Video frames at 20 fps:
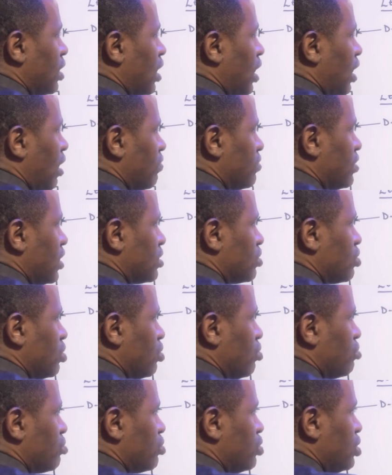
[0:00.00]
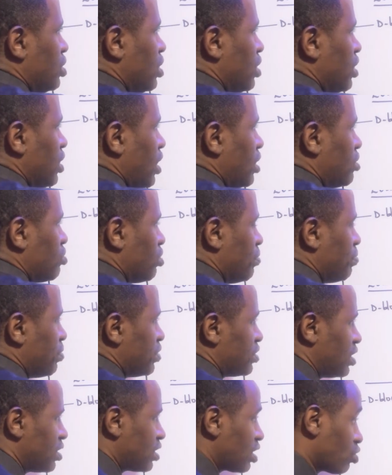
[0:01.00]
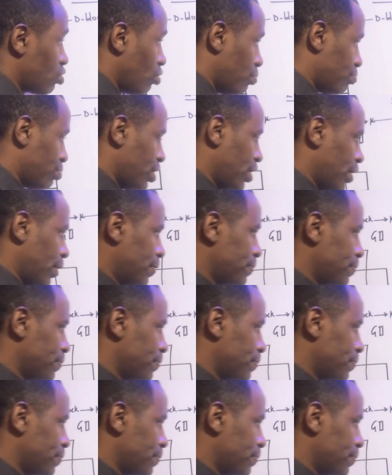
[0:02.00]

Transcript: I've just used G here to represent the group here.